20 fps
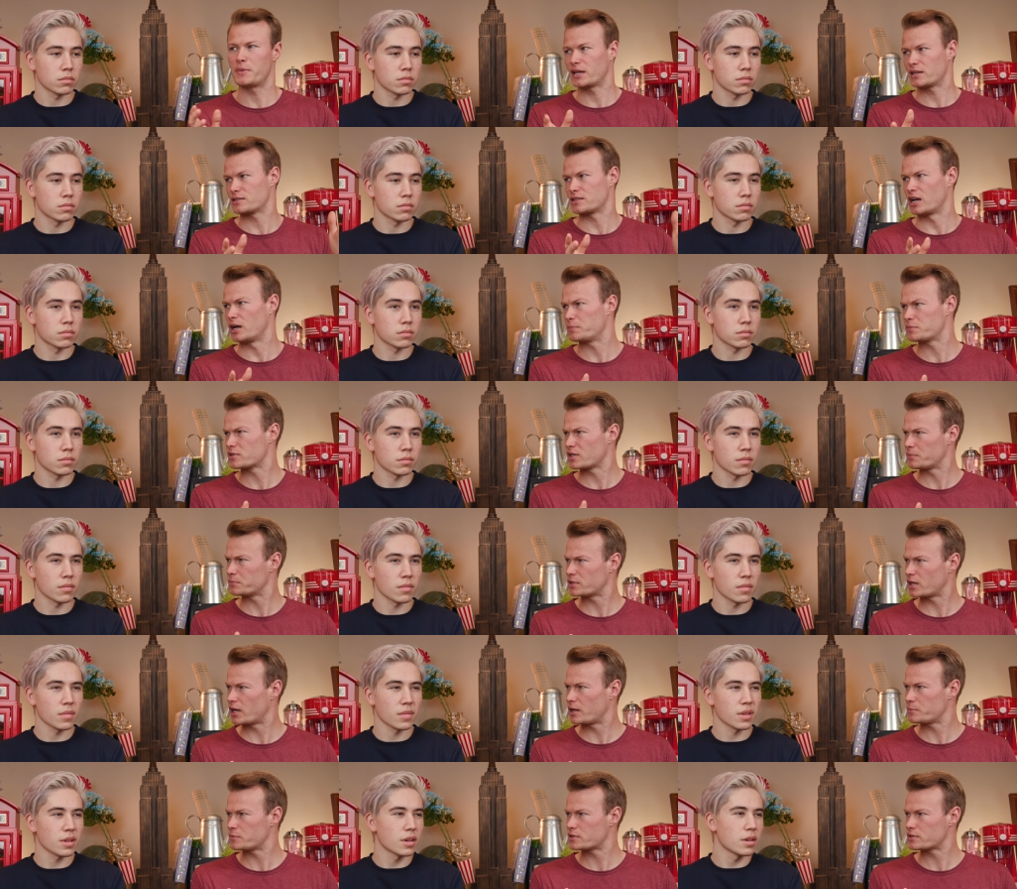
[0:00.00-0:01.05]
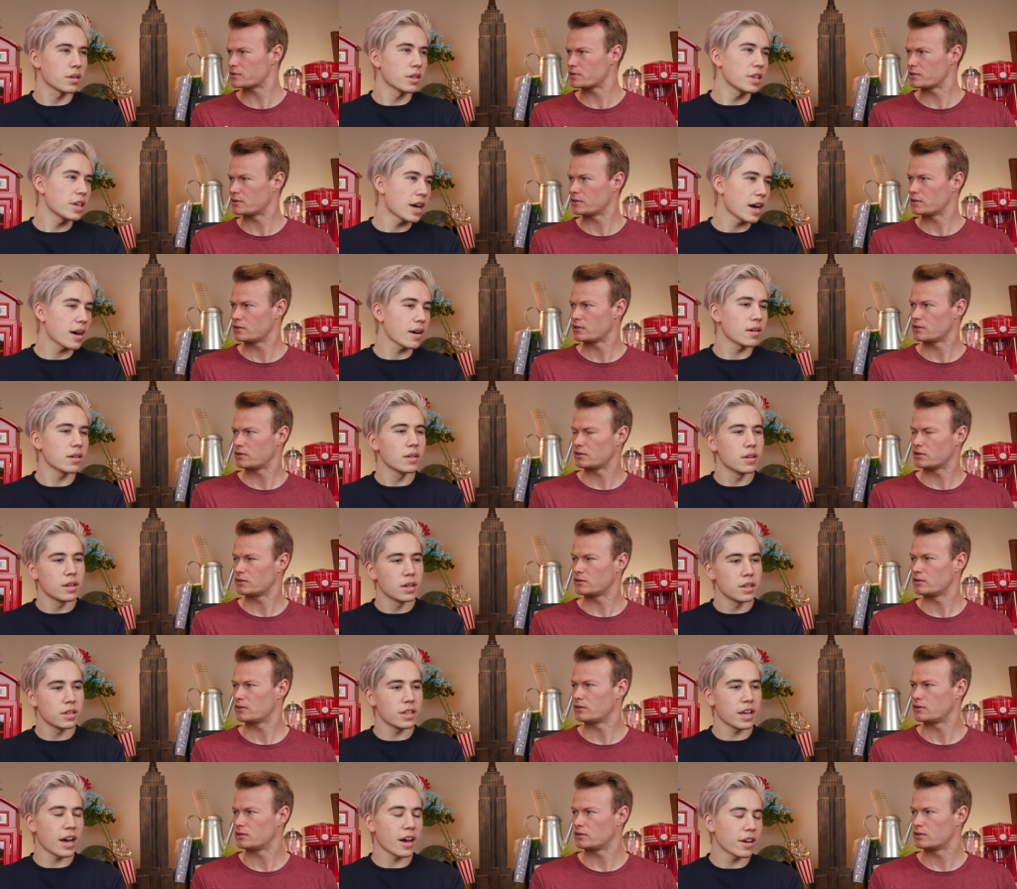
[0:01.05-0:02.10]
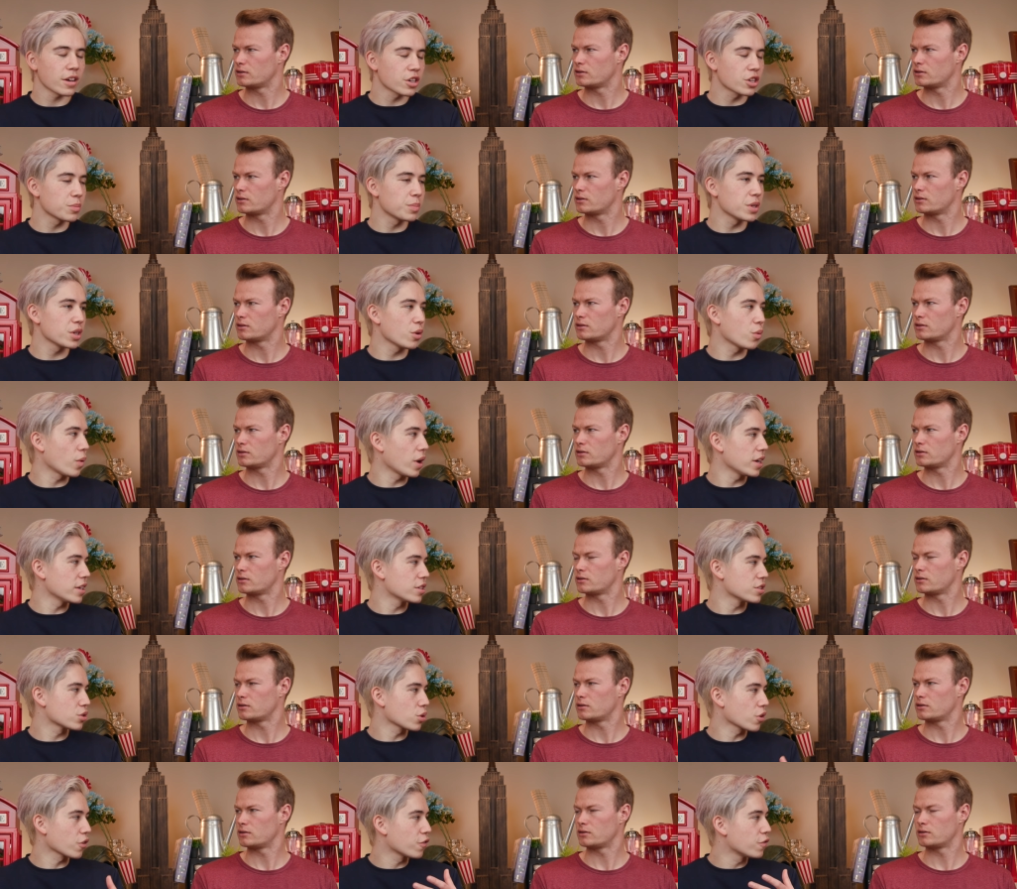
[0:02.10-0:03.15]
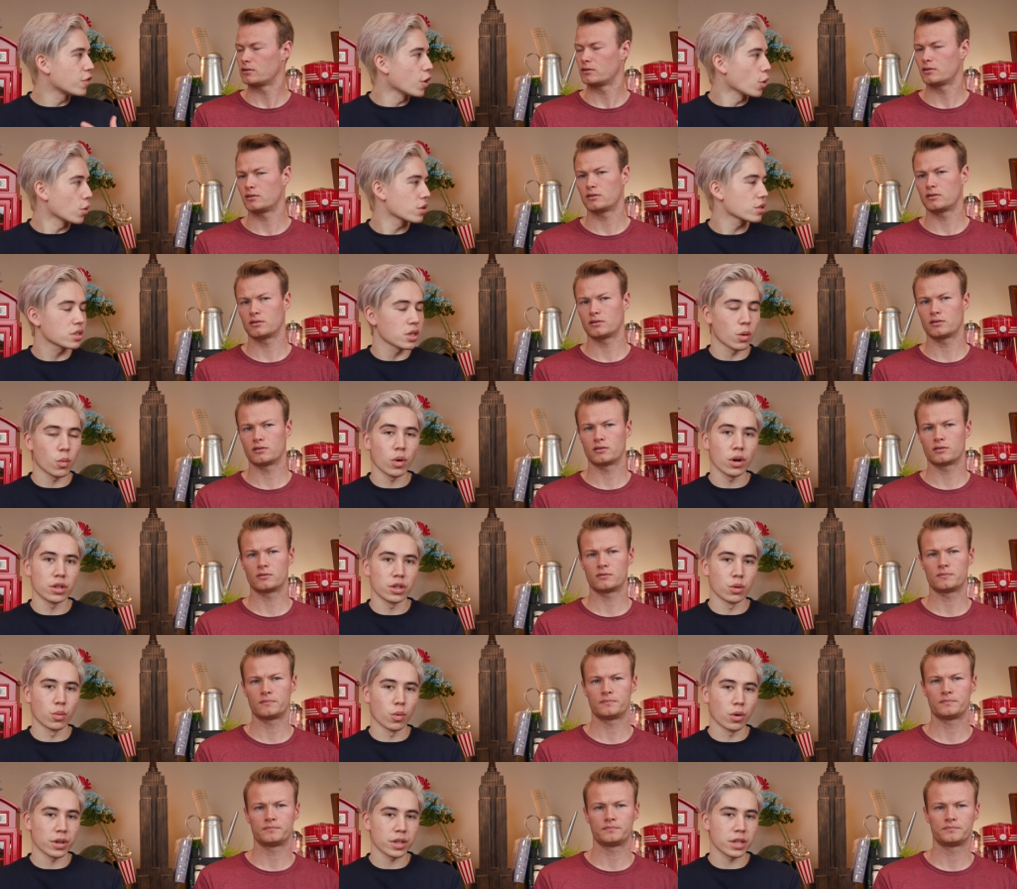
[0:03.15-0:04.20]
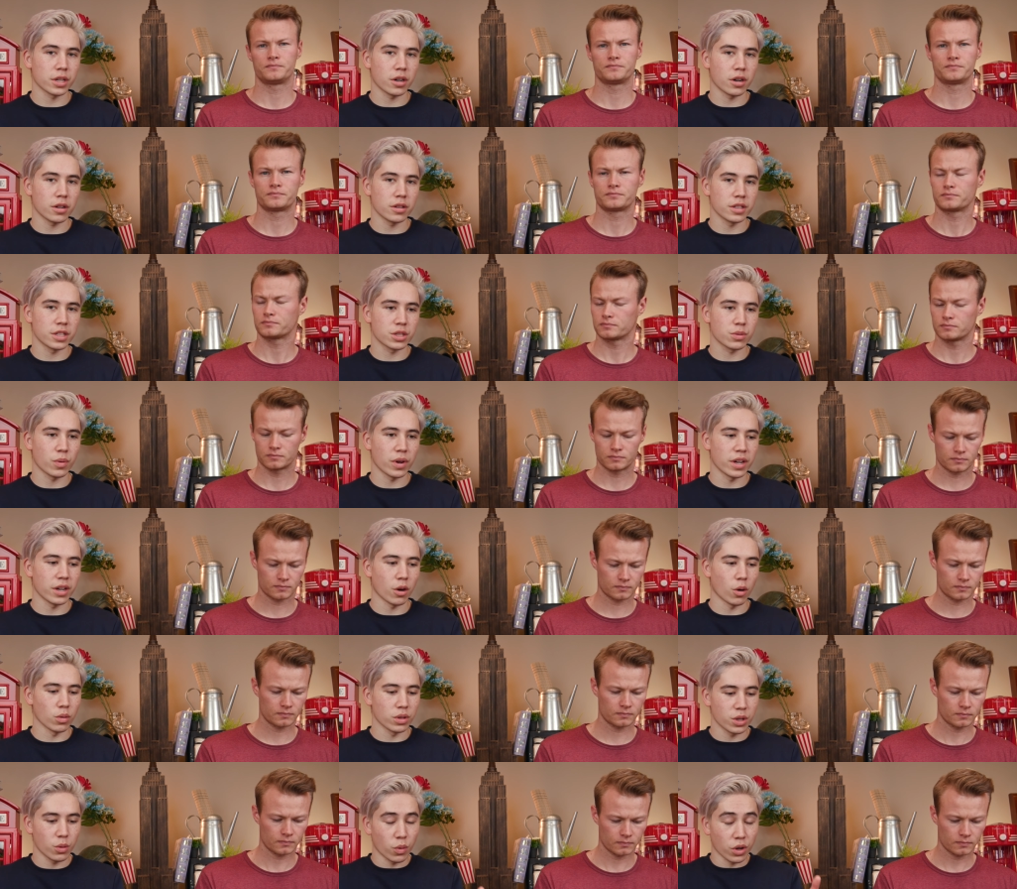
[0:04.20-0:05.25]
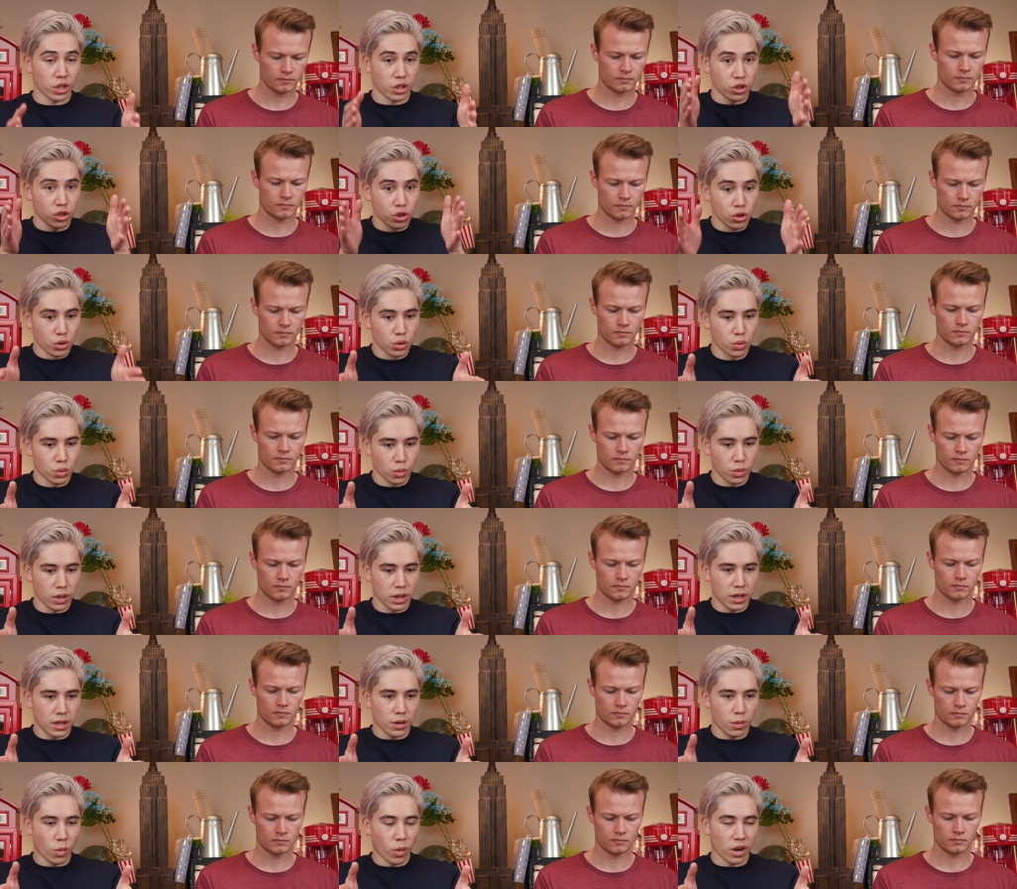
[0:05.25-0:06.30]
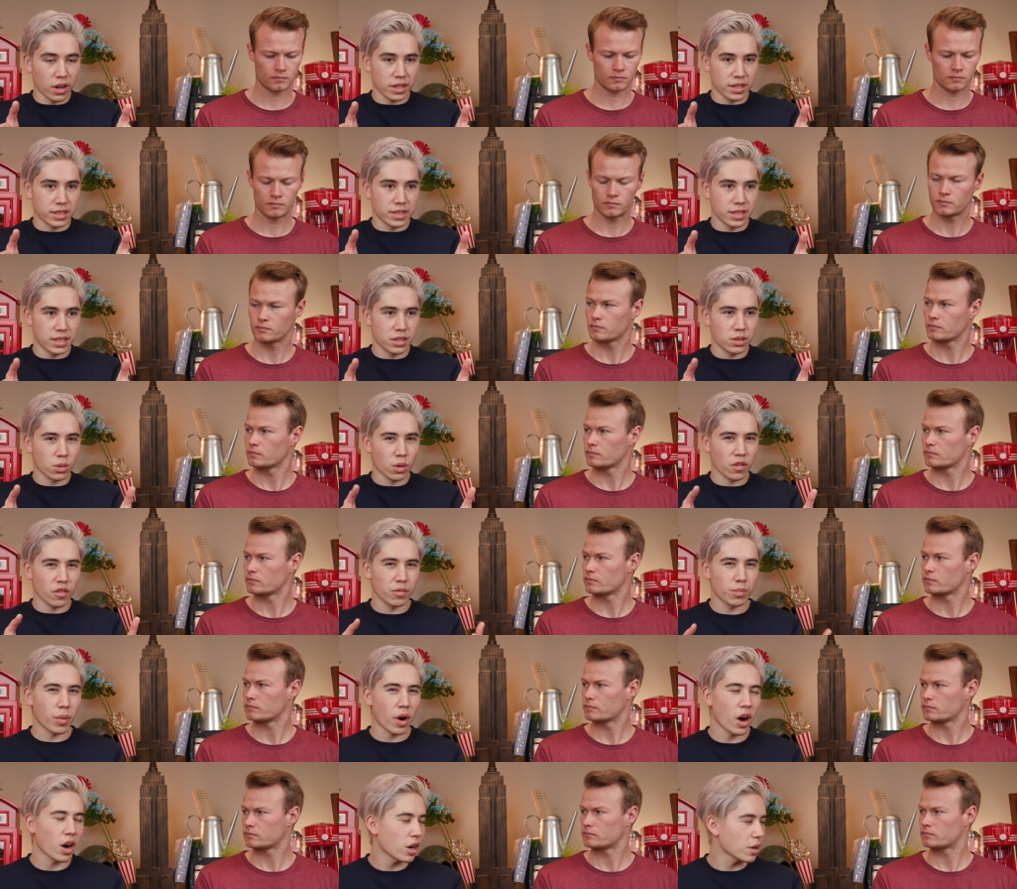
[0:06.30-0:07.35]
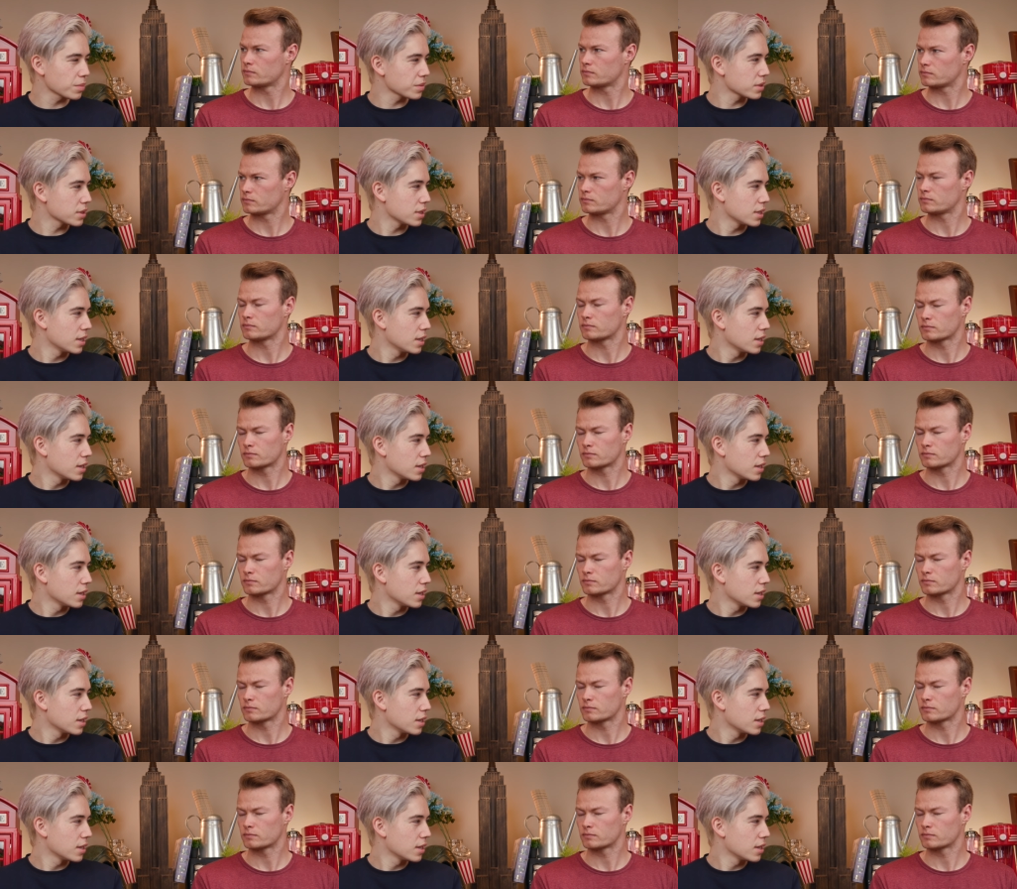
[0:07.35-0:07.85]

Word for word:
Speaker 1: mixed up sometimes. Yeah, yeah, it could be a way to sort of focus on what you're working on. This way, only what you want to see sort of pops,